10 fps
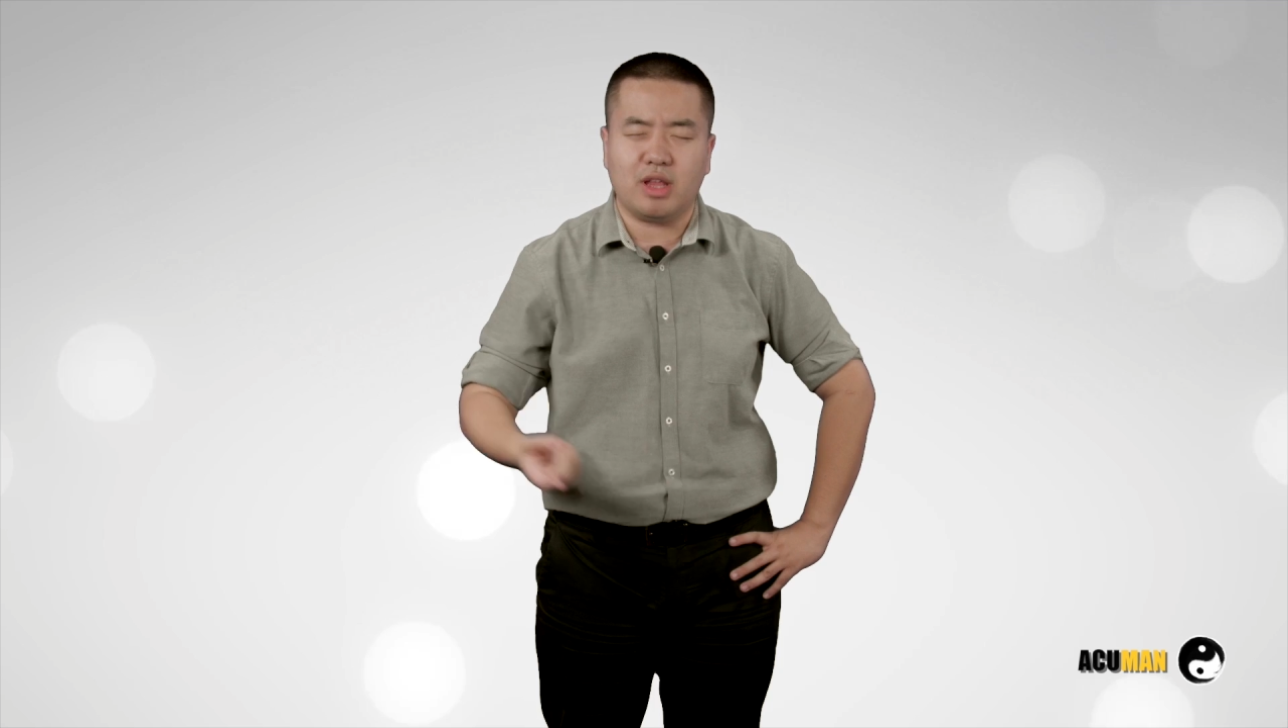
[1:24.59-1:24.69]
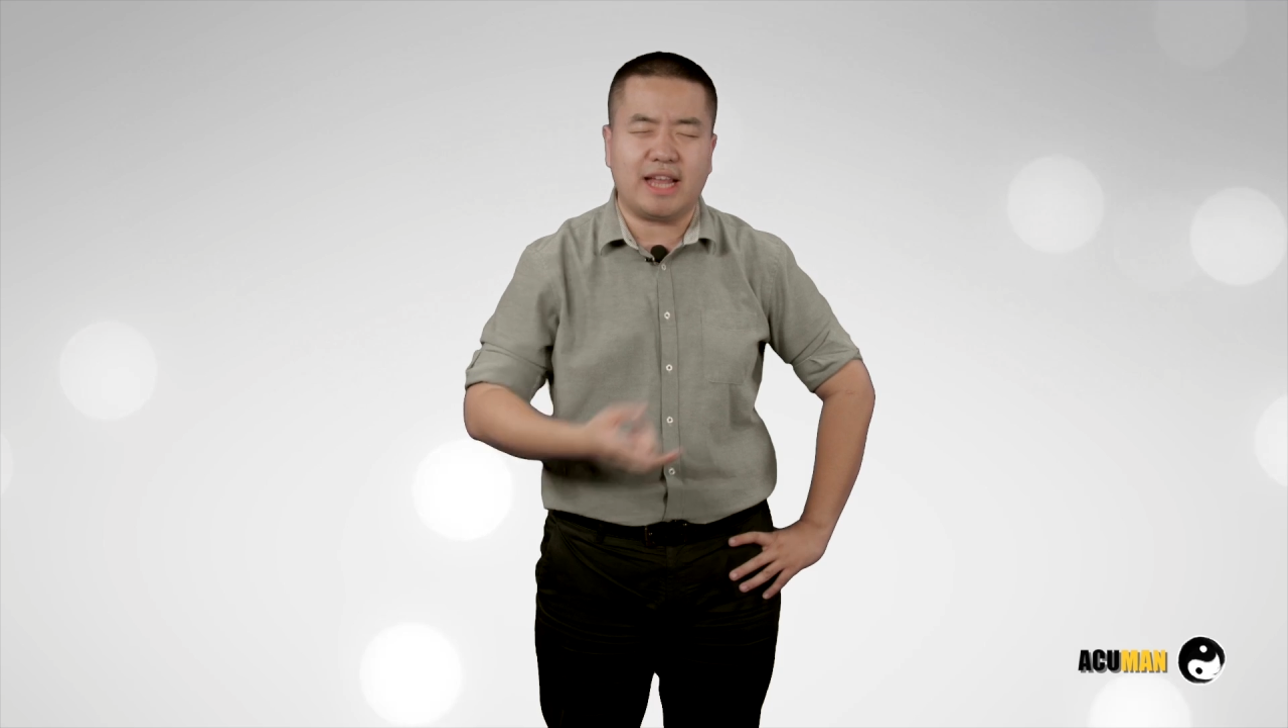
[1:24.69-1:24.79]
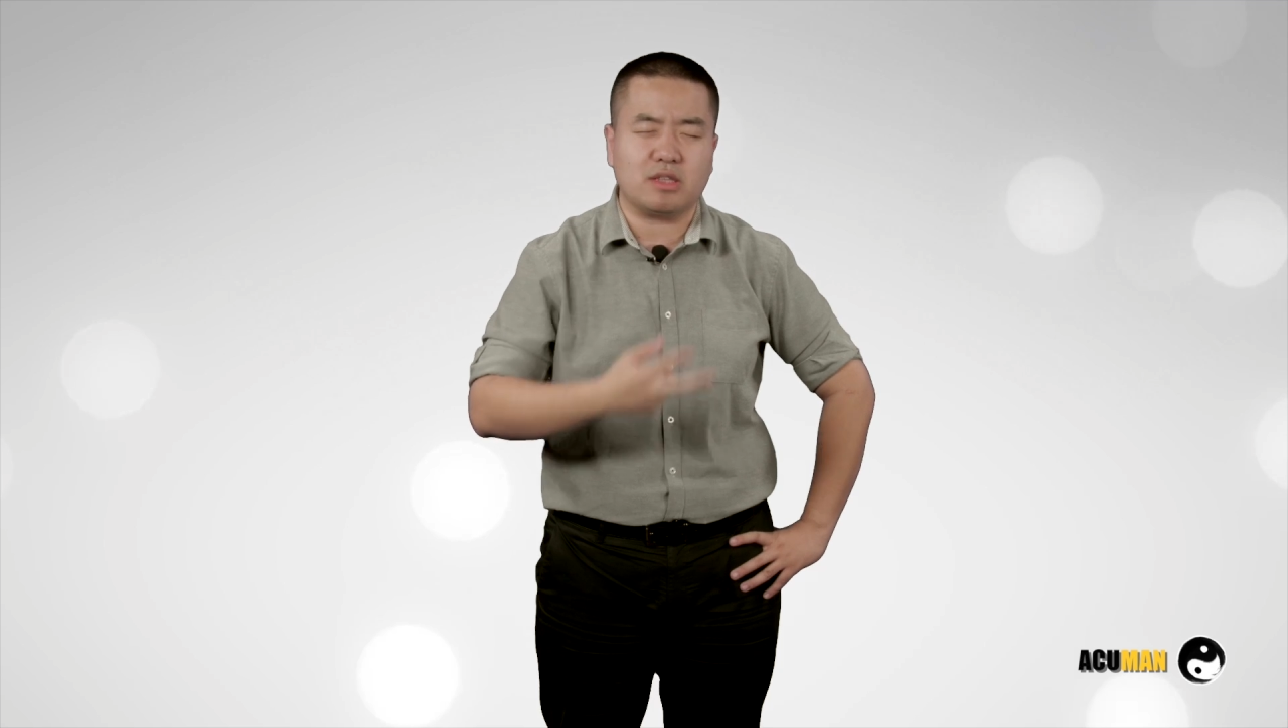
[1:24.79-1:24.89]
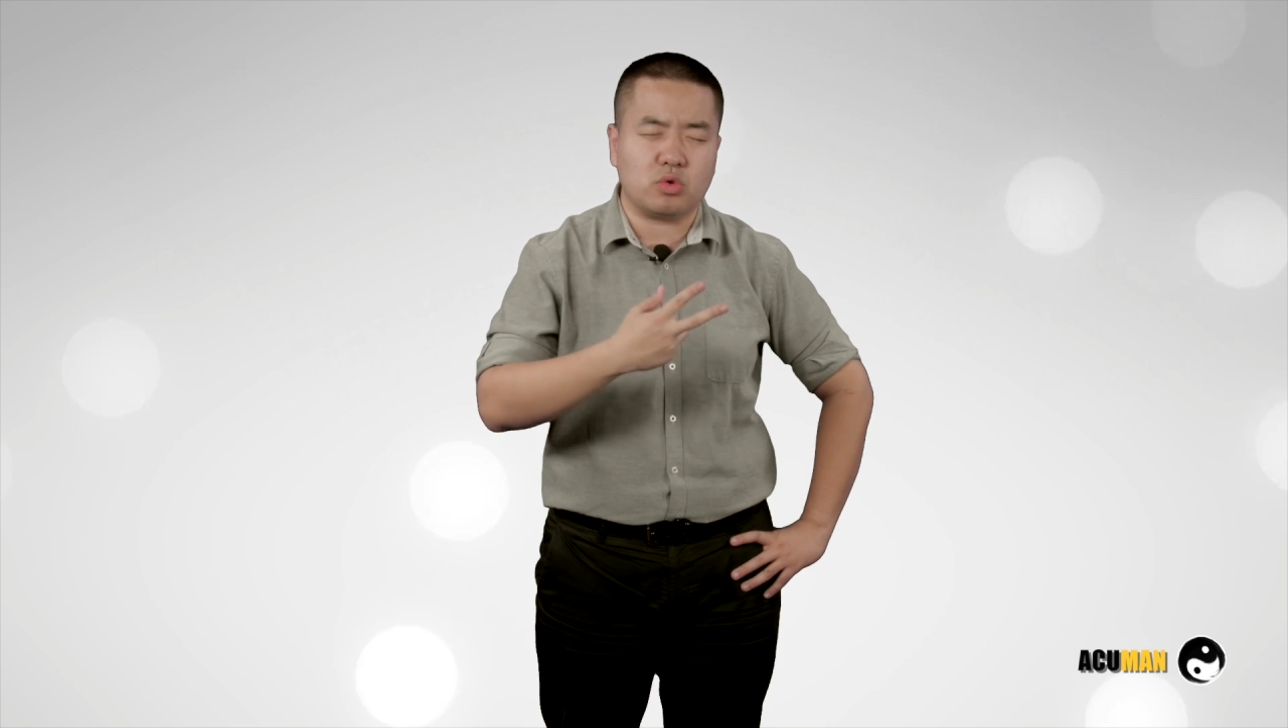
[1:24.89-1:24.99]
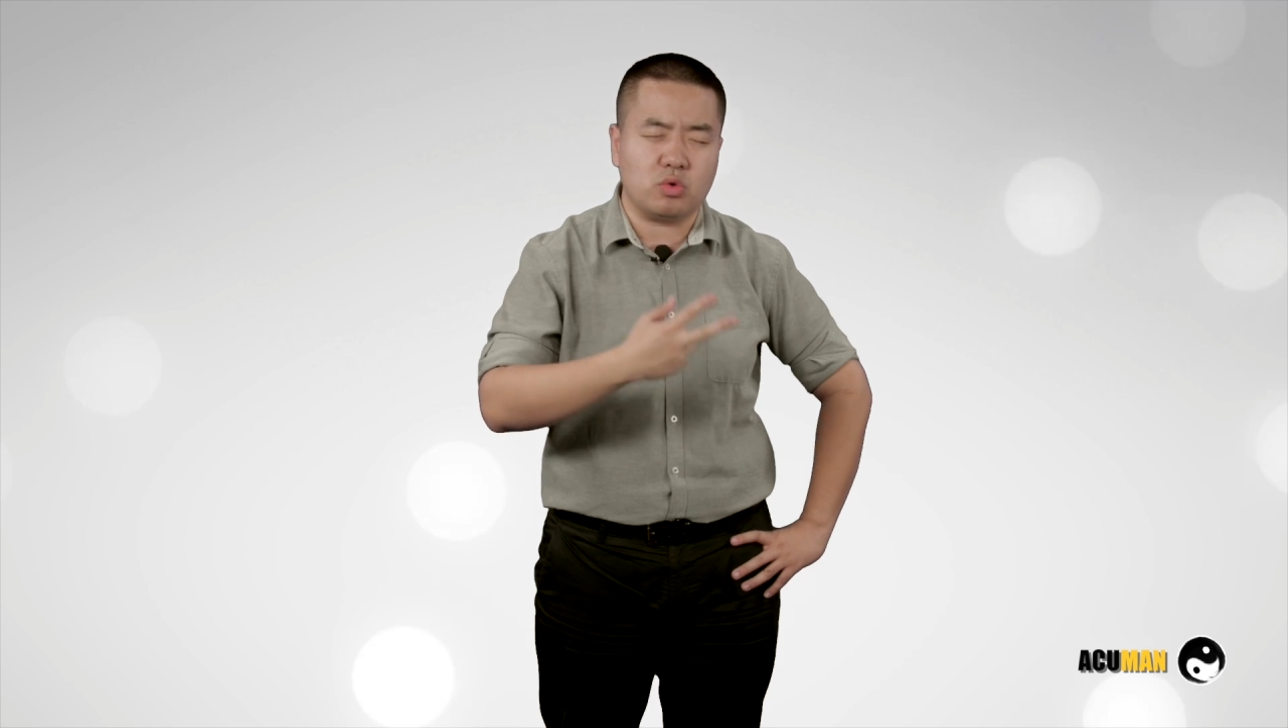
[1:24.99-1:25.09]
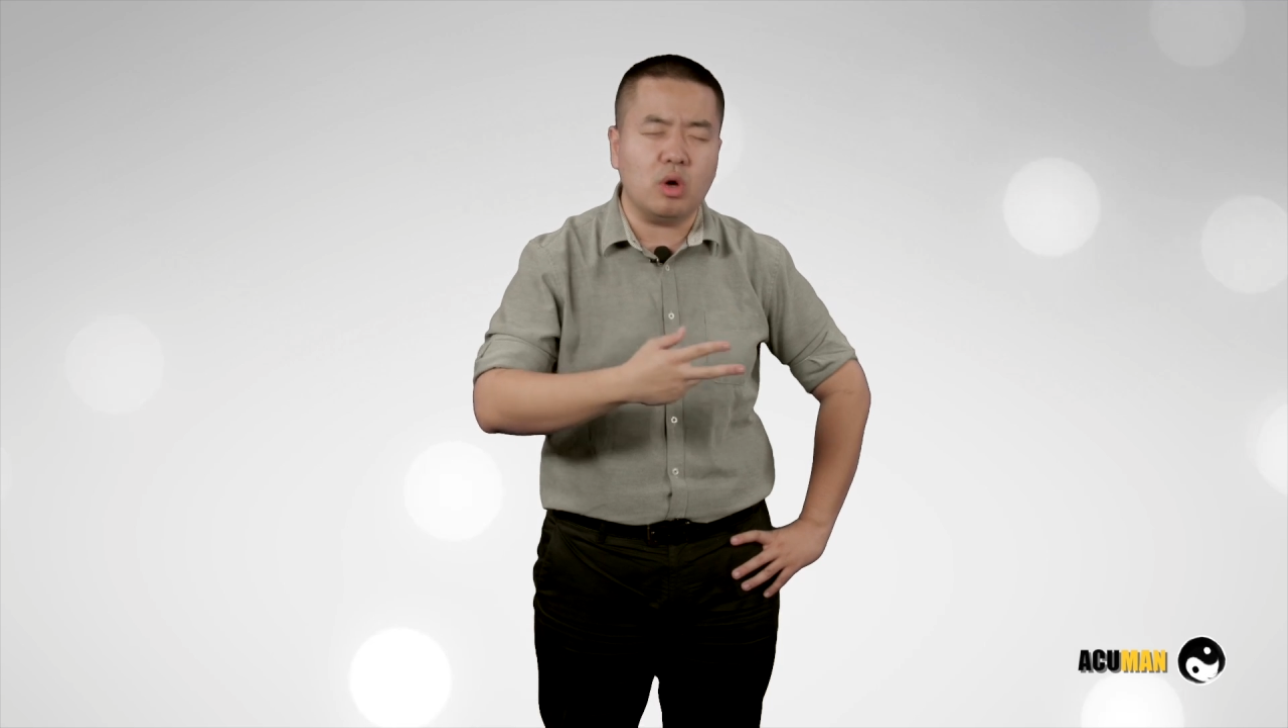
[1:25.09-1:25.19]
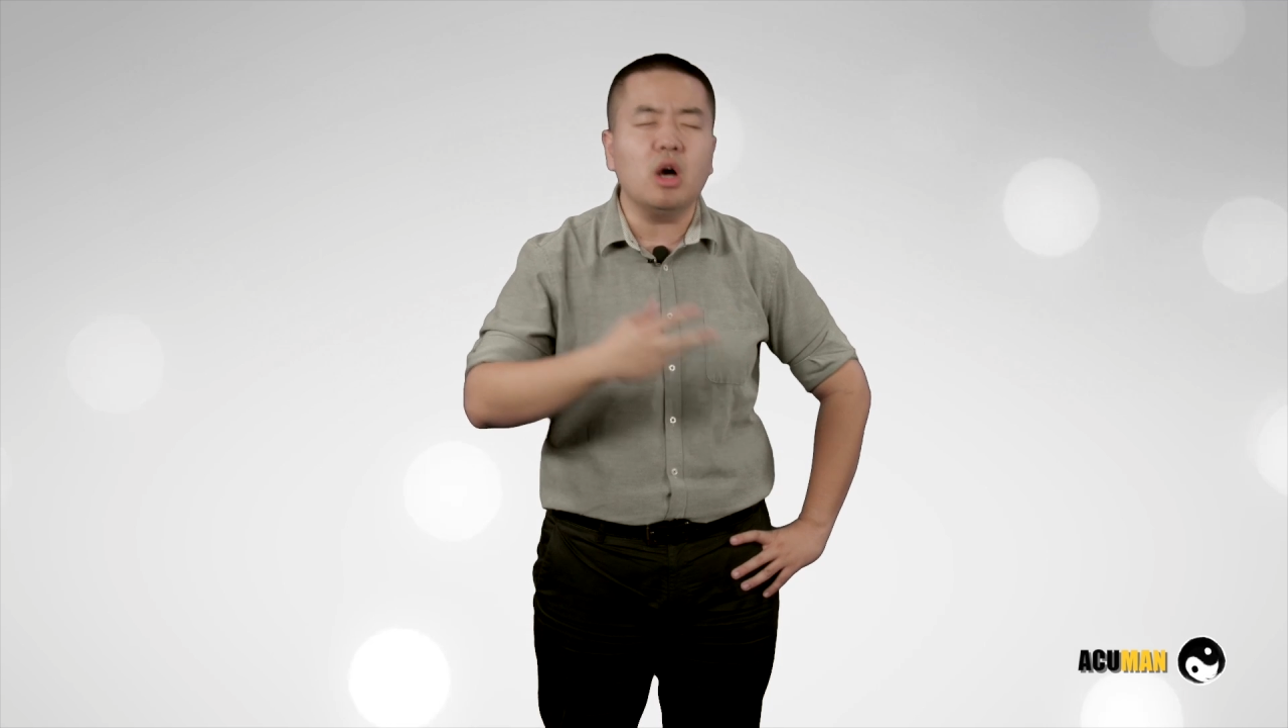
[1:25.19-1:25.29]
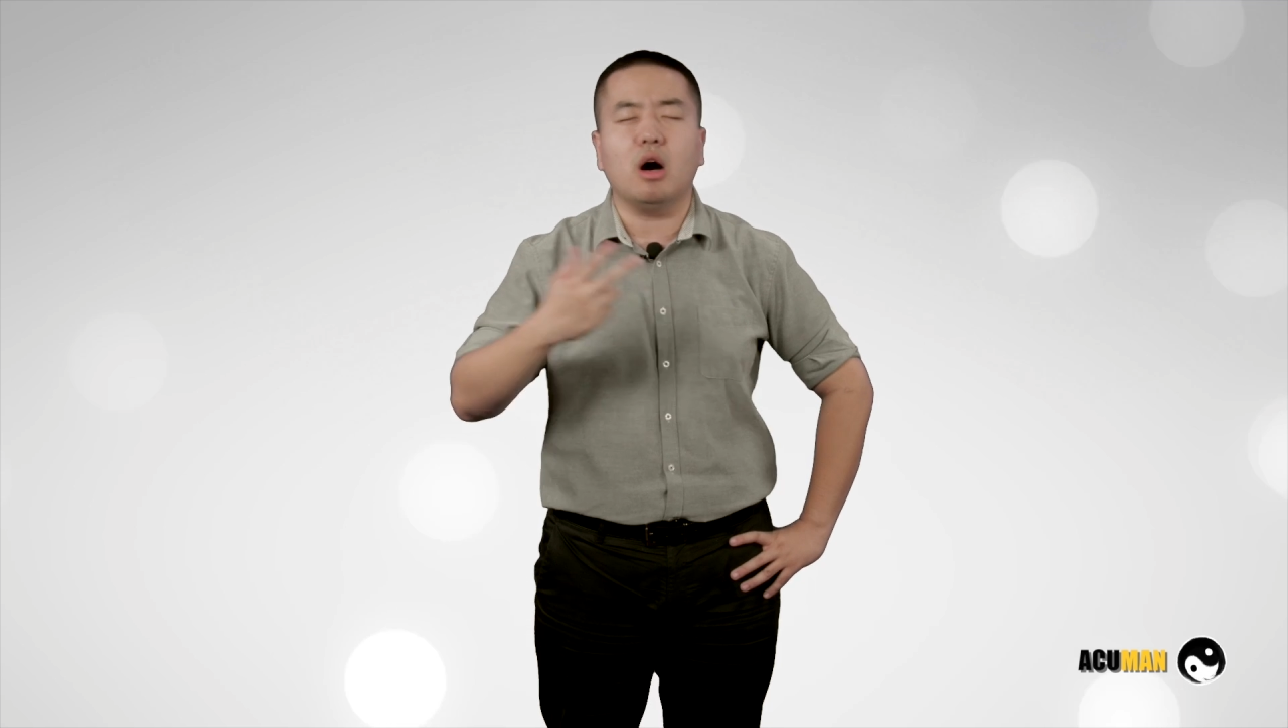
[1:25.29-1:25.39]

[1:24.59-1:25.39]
like 2